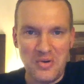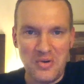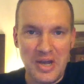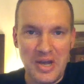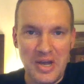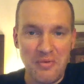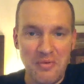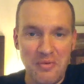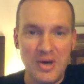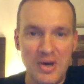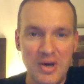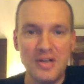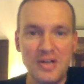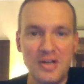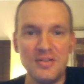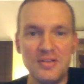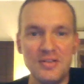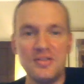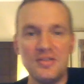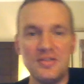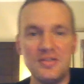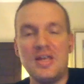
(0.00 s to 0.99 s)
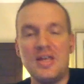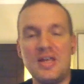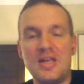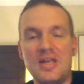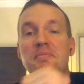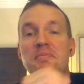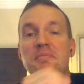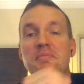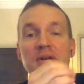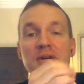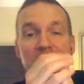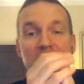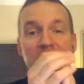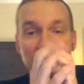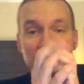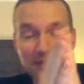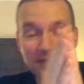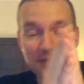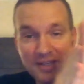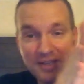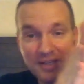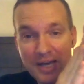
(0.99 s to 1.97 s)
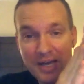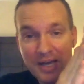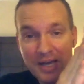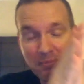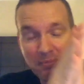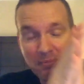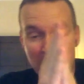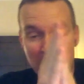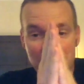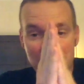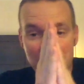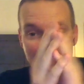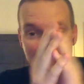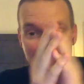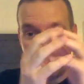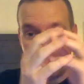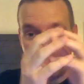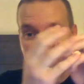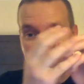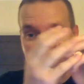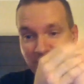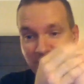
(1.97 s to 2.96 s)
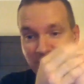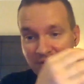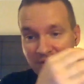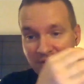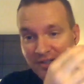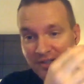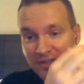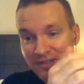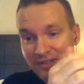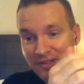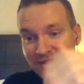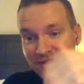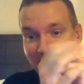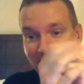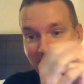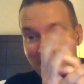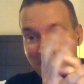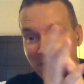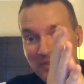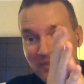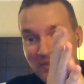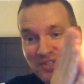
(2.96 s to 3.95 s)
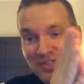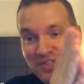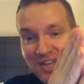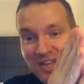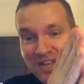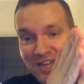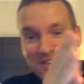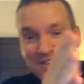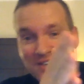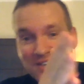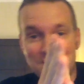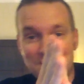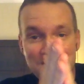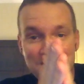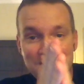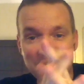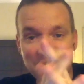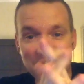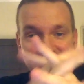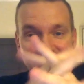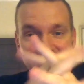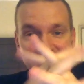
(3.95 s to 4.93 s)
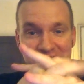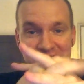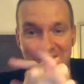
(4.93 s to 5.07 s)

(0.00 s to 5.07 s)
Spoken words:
Well, I'm being selfish here. I'm excited to see this thing.